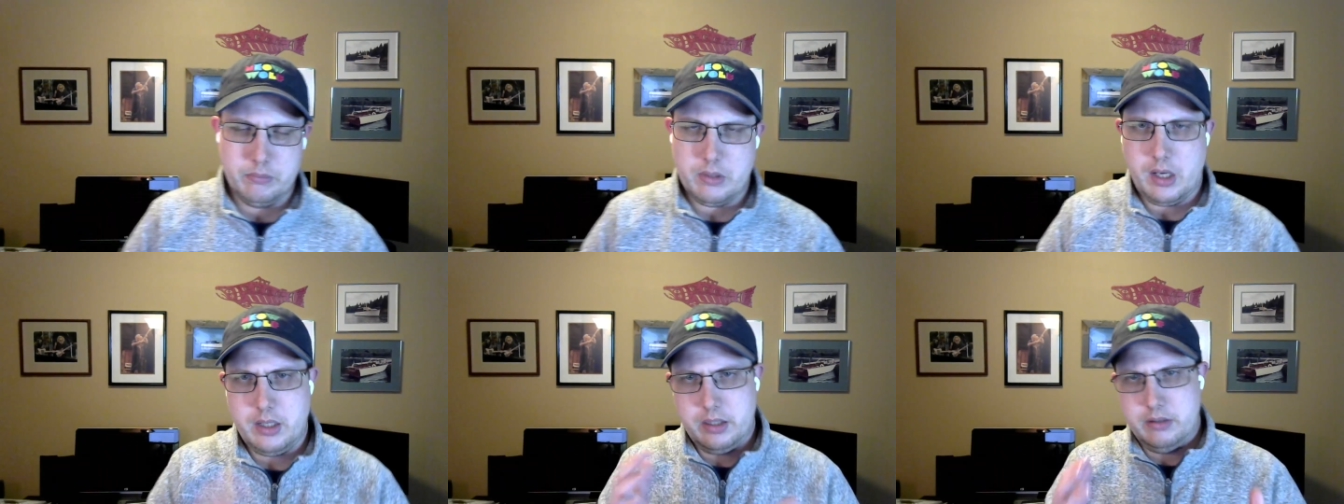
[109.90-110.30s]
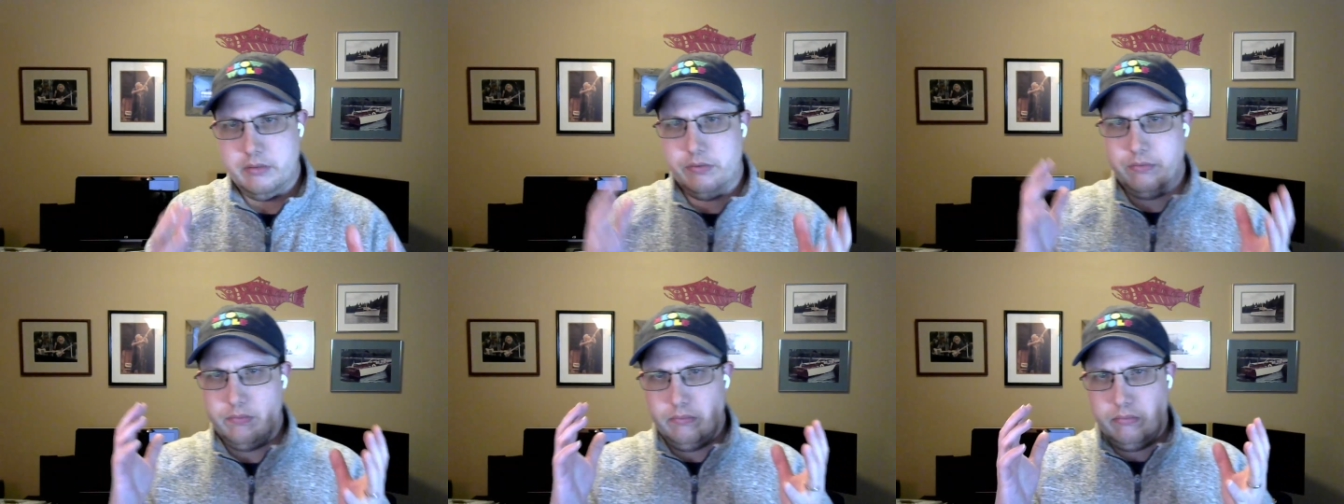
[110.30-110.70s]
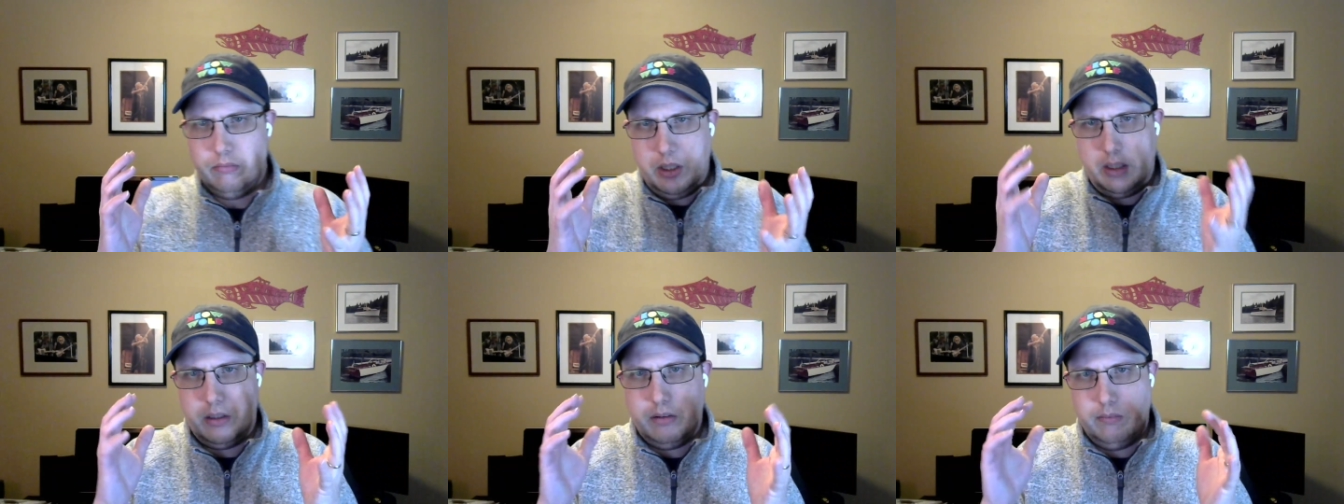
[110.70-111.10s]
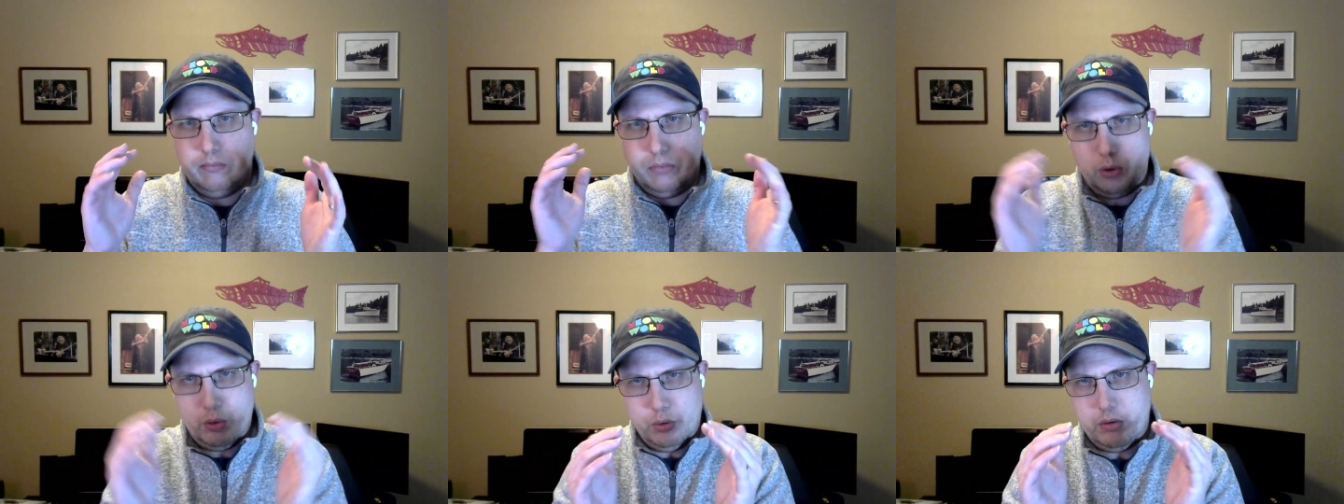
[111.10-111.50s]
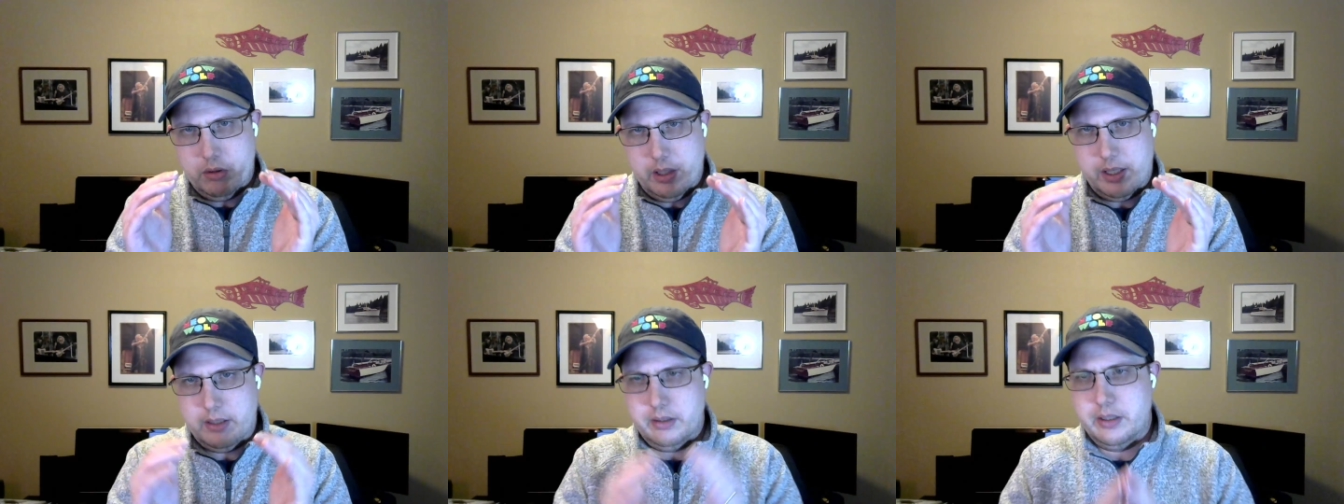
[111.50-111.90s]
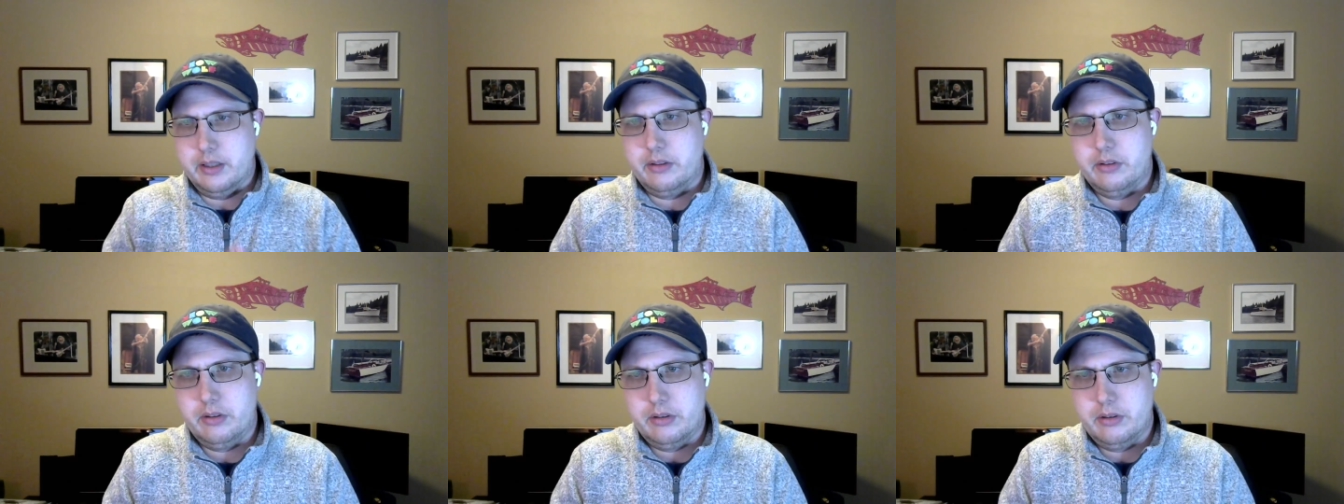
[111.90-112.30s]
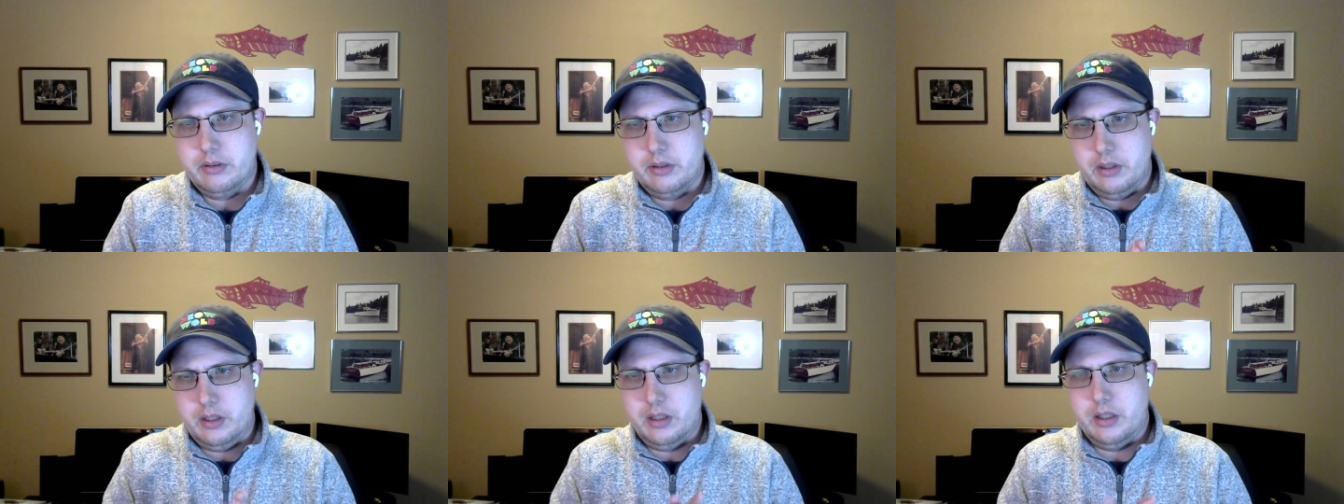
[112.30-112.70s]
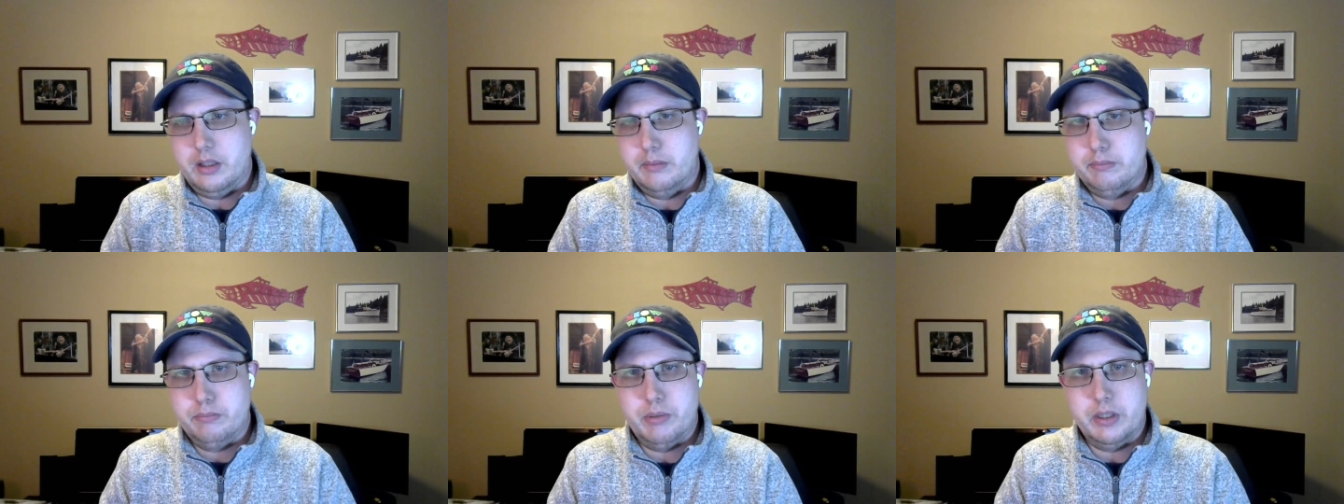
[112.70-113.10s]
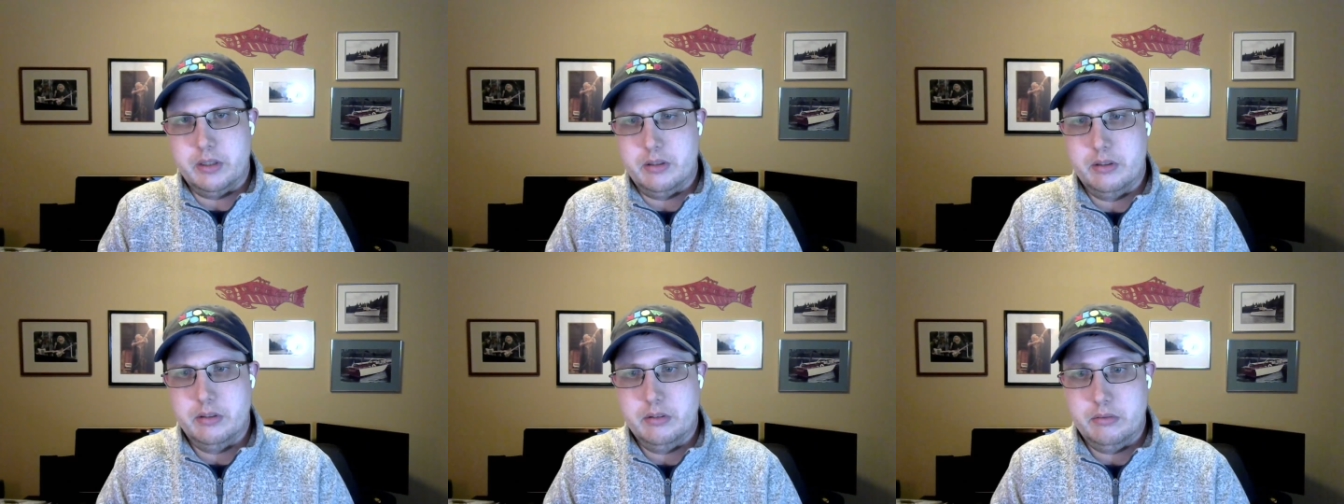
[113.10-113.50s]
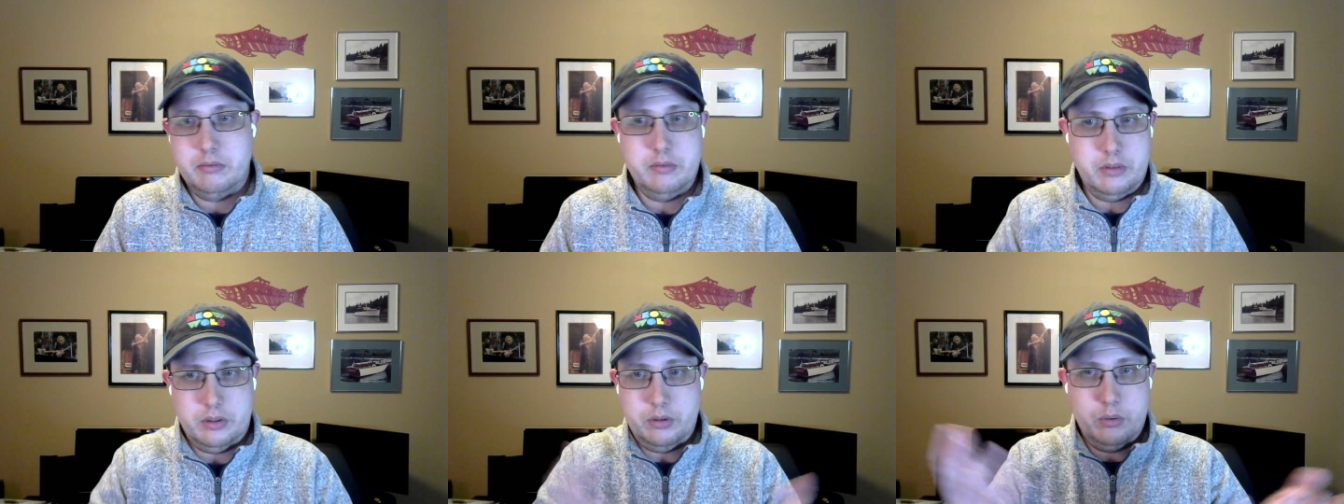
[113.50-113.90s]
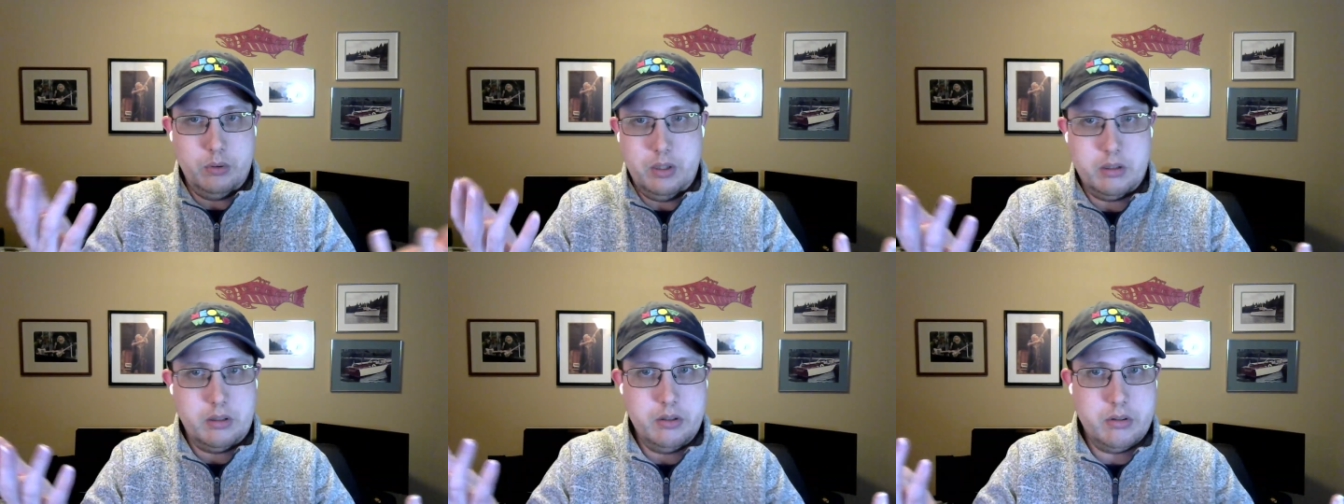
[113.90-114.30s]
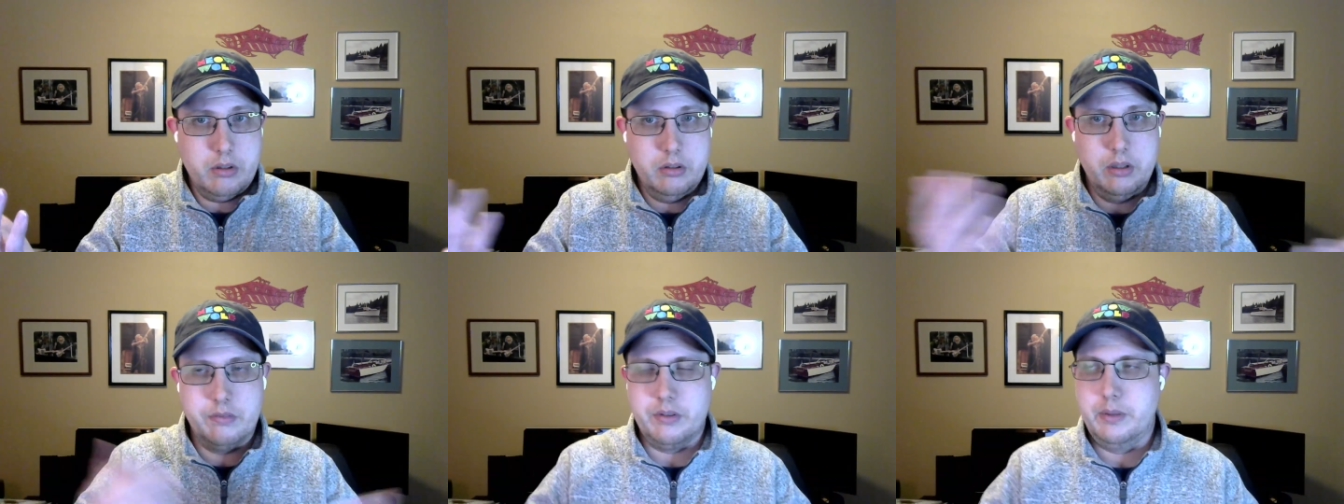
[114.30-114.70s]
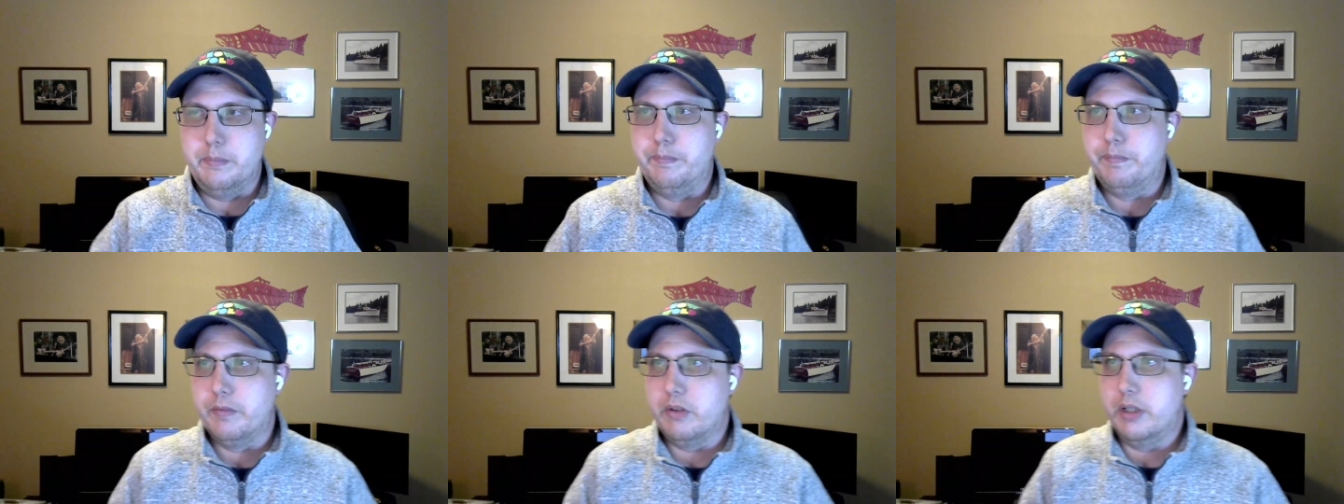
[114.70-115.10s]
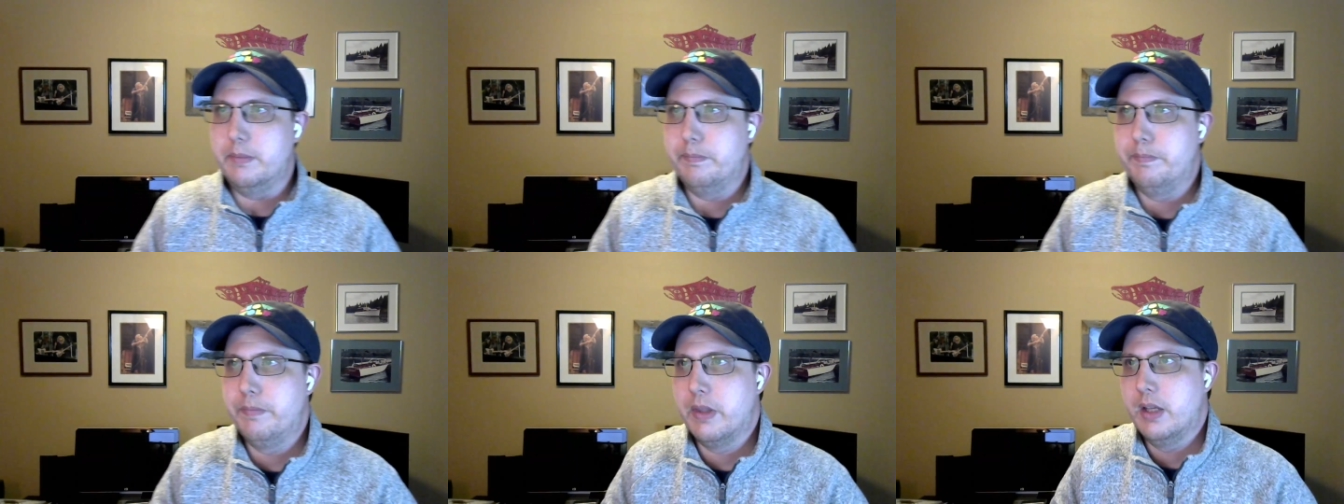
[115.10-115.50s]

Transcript: kind of like Google Analytics, um, but you get control over it, right?